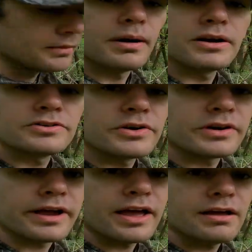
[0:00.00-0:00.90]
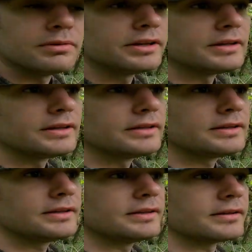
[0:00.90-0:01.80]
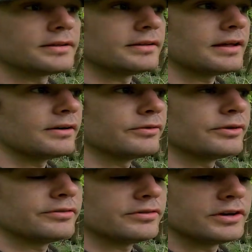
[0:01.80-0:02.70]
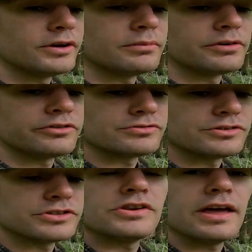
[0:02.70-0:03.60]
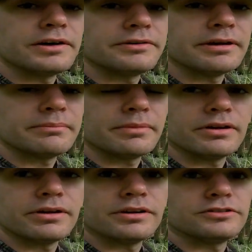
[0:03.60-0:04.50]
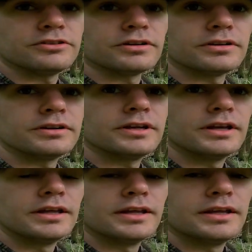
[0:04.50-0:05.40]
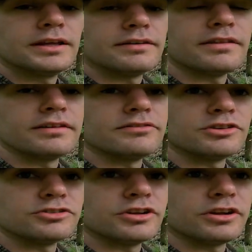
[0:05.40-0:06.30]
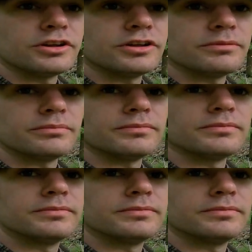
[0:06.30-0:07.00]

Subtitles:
Birds aren't gobbling. I don't know if the numbers are just down that much or if they've just shut up and